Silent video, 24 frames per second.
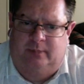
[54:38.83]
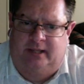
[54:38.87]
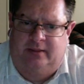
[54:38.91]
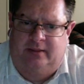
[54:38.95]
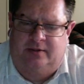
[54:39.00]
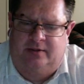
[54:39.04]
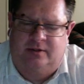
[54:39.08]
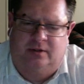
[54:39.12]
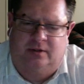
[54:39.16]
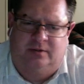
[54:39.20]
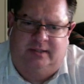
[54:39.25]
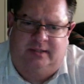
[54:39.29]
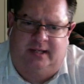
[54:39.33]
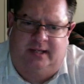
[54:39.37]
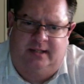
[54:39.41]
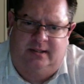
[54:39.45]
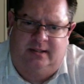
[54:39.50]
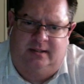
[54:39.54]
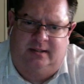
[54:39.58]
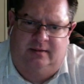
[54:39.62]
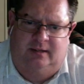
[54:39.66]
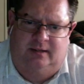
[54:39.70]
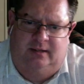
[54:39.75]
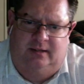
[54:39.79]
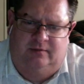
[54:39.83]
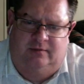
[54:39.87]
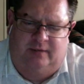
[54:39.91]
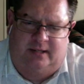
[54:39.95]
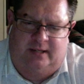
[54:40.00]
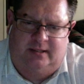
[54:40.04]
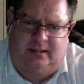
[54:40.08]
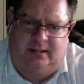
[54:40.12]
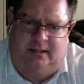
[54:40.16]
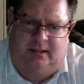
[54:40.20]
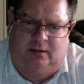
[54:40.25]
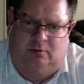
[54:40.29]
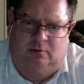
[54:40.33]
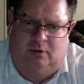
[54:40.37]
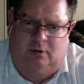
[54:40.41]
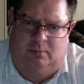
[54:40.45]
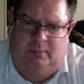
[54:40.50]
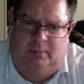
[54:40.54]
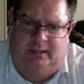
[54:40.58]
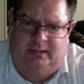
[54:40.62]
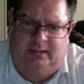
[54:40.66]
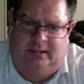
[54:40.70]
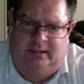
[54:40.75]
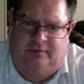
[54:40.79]
But there's no sense in investing
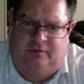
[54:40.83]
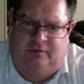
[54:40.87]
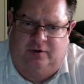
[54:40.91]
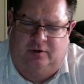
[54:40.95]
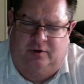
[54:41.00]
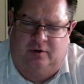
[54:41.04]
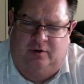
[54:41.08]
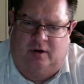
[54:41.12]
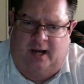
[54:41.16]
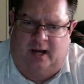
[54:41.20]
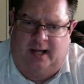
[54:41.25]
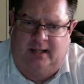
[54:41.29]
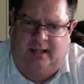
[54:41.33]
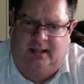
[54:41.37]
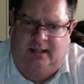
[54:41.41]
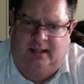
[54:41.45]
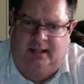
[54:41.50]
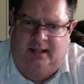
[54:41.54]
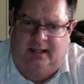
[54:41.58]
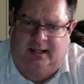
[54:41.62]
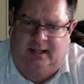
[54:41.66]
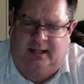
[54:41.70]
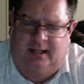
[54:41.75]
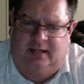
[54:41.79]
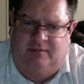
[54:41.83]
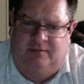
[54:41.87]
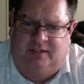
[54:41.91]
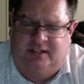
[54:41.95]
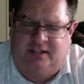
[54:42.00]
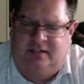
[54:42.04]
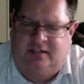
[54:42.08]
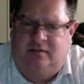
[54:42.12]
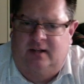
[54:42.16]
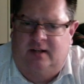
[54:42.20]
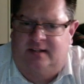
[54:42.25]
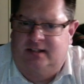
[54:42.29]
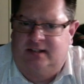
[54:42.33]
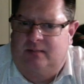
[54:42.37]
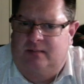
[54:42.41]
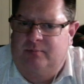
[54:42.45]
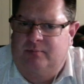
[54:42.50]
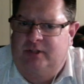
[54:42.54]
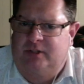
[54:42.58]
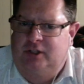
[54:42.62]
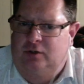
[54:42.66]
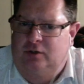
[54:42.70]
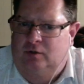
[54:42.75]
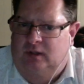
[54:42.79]
equipment if you're not this is not
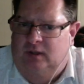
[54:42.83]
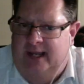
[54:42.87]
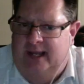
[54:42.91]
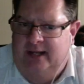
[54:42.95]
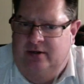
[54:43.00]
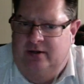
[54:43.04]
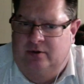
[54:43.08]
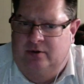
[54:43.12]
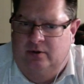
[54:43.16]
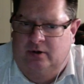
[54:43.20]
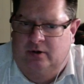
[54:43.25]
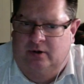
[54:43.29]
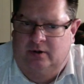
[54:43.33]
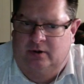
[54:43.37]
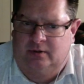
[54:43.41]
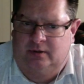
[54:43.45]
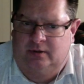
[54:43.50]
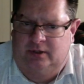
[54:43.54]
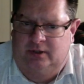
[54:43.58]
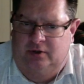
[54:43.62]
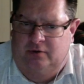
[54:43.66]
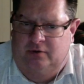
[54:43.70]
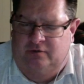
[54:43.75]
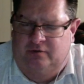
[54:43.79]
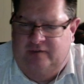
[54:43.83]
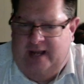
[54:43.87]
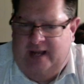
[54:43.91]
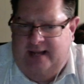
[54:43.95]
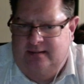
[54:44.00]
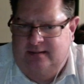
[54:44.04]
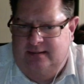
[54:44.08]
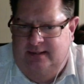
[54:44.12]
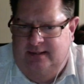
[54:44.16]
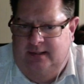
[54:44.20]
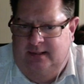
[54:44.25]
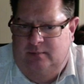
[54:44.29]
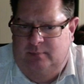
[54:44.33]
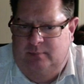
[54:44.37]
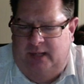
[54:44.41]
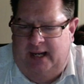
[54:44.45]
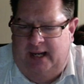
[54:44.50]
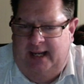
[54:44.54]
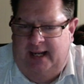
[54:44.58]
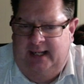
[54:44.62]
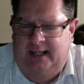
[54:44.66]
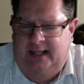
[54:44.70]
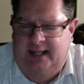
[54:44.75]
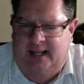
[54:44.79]
something you like or you're fascinated
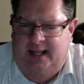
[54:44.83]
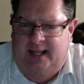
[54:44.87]
by.